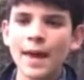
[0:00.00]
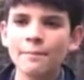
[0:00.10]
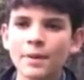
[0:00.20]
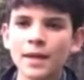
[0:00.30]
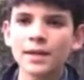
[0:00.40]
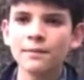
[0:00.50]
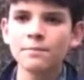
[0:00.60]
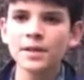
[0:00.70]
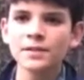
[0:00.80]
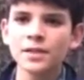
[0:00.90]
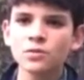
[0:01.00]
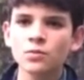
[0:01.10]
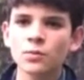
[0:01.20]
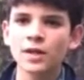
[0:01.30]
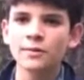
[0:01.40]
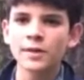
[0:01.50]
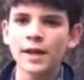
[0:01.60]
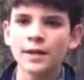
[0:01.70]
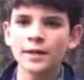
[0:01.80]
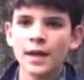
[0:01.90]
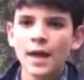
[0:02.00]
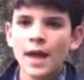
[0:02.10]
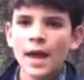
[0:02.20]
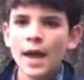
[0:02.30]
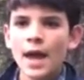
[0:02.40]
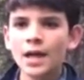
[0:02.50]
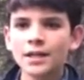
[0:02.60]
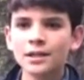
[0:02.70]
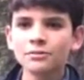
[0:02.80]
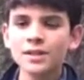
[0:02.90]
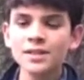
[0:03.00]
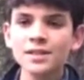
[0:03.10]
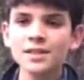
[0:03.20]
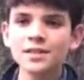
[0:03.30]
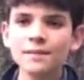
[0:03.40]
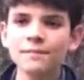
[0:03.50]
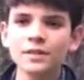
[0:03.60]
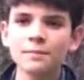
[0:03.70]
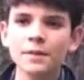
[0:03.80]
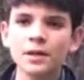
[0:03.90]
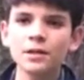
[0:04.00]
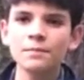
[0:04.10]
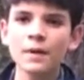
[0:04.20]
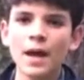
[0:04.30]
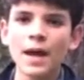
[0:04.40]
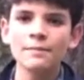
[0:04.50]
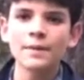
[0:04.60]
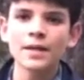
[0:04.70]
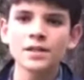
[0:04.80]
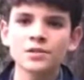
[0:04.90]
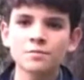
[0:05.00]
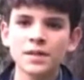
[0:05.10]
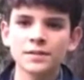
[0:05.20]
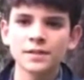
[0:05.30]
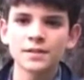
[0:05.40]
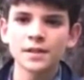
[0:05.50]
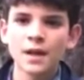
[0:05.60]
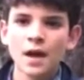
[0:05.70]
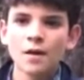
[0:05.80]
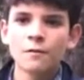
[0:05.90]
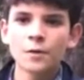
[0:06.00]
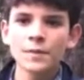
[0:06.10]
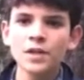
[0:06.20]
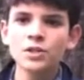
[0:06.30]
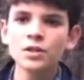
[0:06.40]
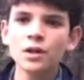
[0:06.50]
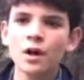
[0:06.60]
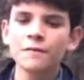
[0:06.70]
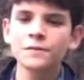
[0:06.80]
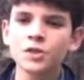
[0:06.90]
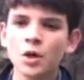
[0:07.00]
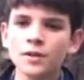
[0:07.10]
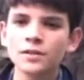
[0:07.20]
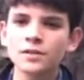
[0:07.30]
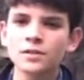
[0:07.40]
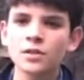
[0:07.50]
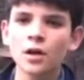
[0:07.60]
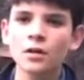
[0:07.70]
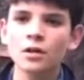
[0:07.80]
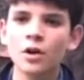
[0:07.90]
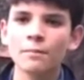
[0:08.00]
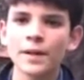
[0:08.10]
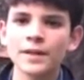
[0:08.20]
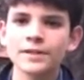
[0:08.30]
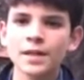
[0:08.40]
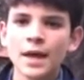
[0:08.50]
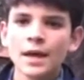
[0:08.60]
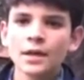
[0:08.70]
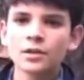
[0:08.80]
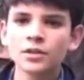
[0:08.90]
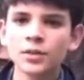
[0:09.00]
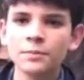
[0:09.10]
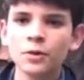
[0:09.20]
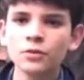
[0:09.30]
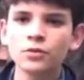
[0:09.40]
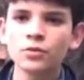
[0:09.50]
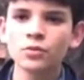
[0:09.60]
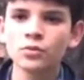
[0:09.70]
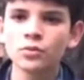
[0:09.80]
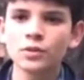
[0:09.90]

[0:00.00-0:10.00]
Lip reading: and banking business were created. Accounting system developed and managed business. Formation of joint stock companies contribute to